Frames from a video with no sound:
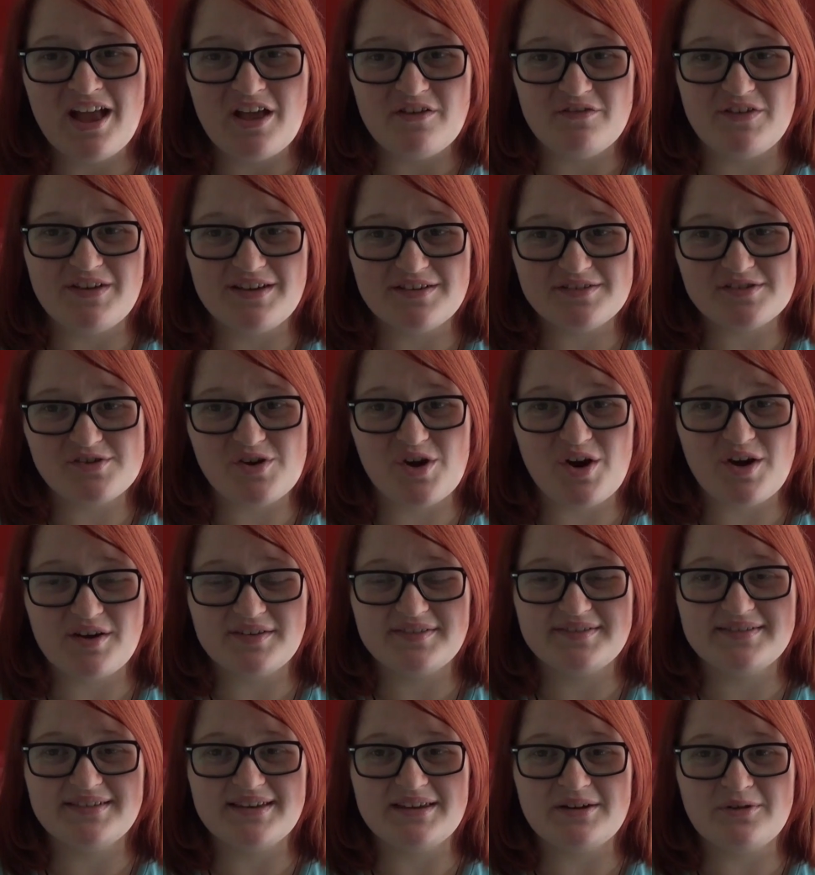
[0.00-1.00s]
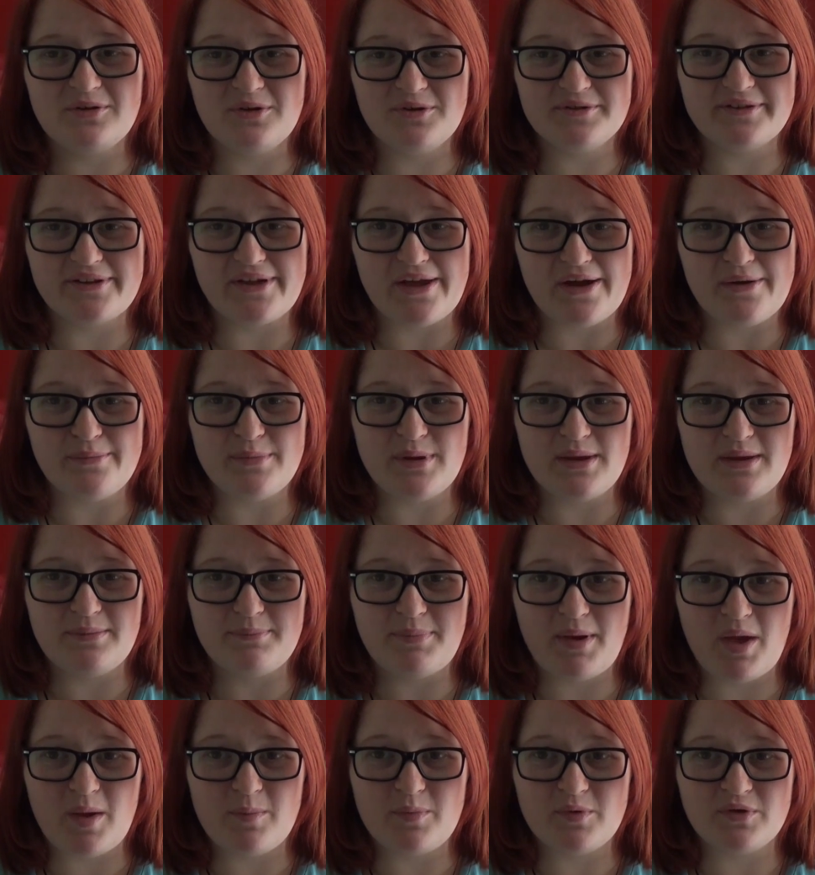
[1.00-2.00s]
Fingers crossed. It'll also help me
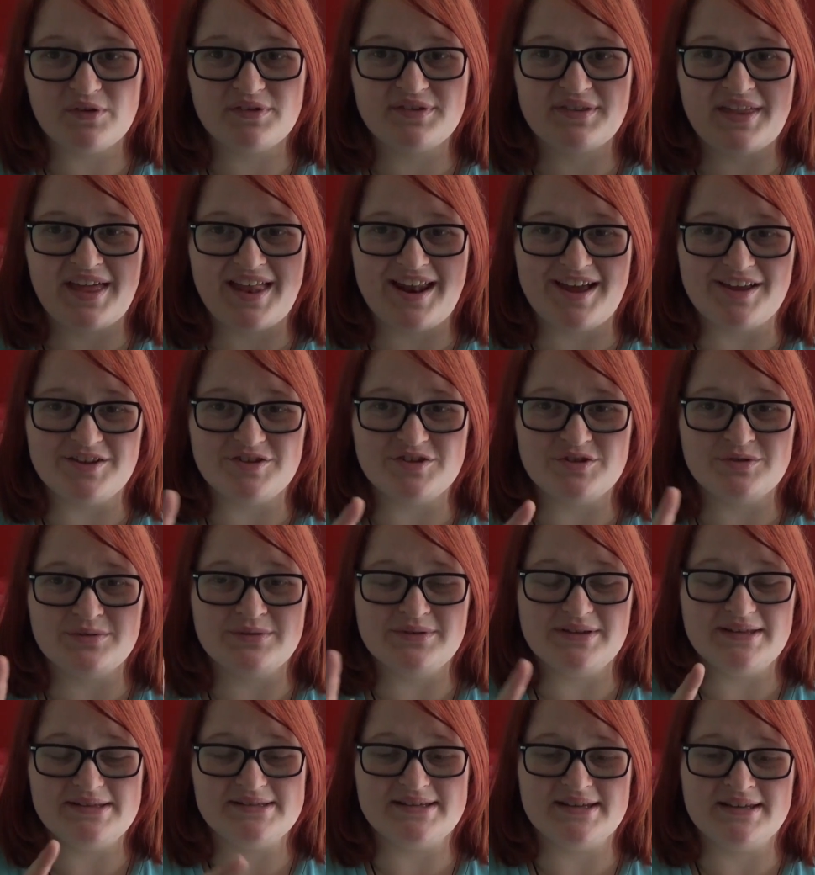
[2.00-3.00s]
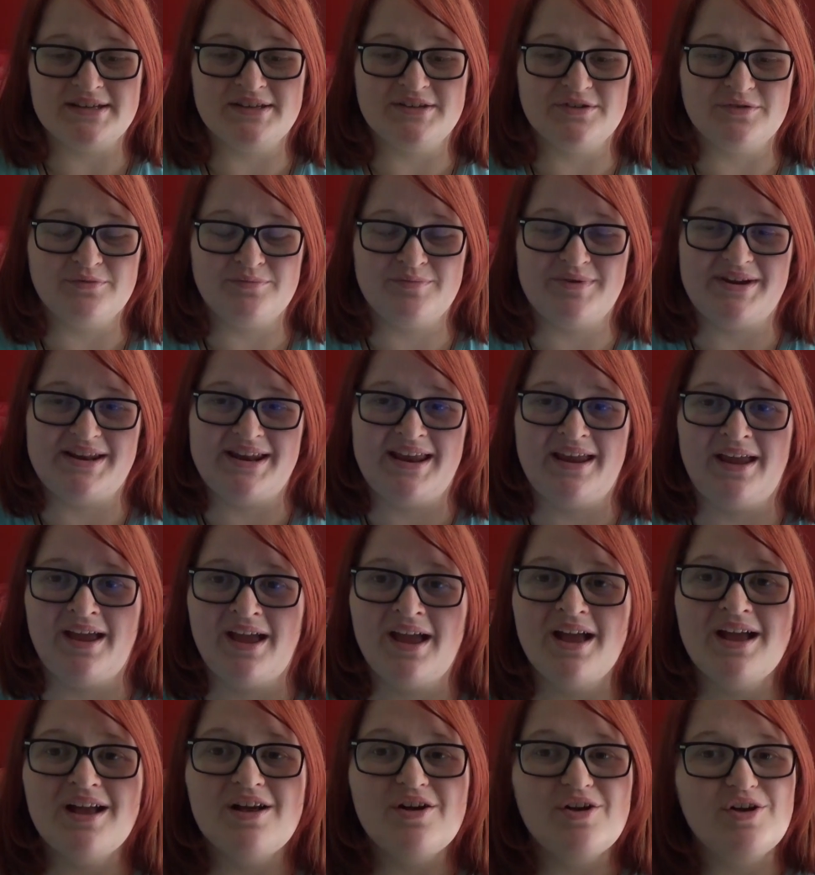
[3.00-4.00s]
buy books that I do intend on reading
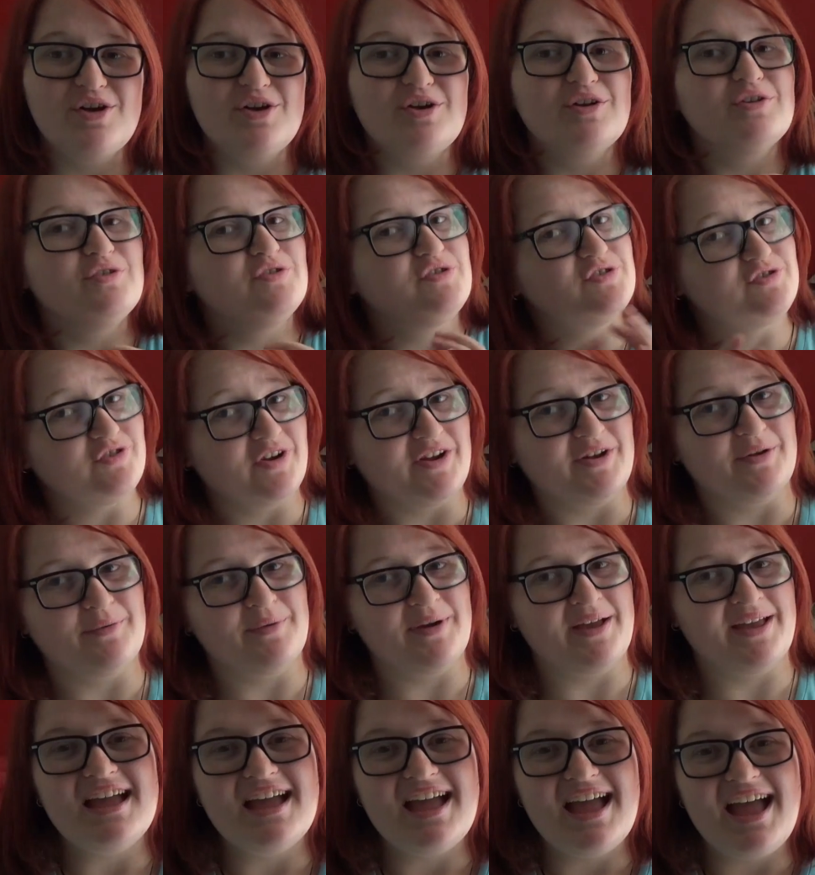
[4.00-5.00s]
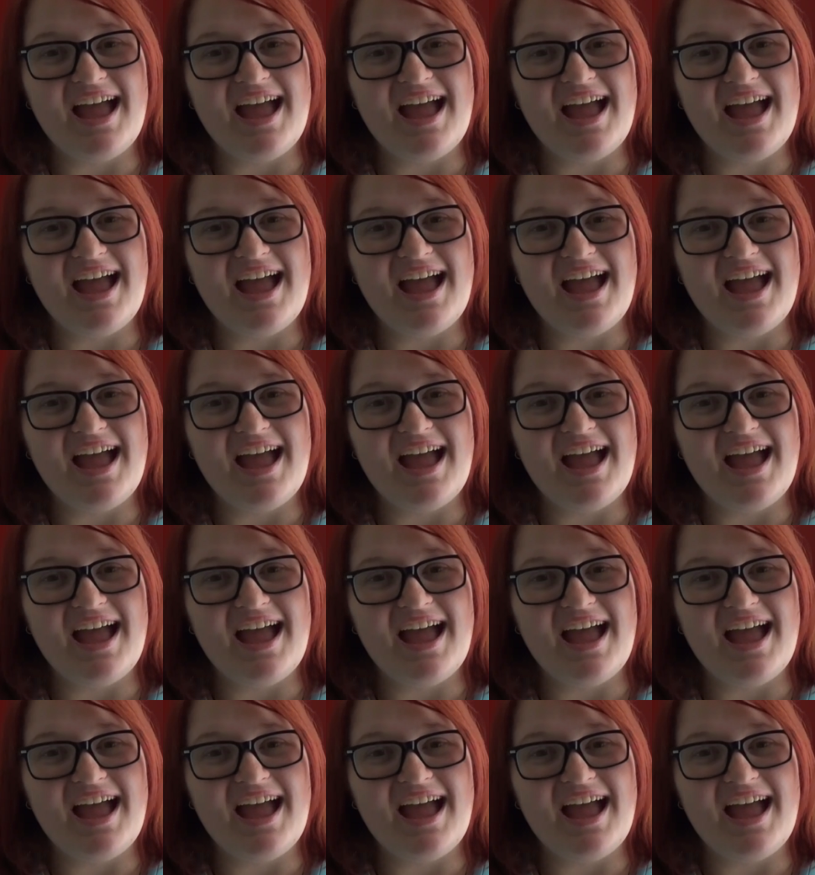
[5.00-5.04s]
straight away.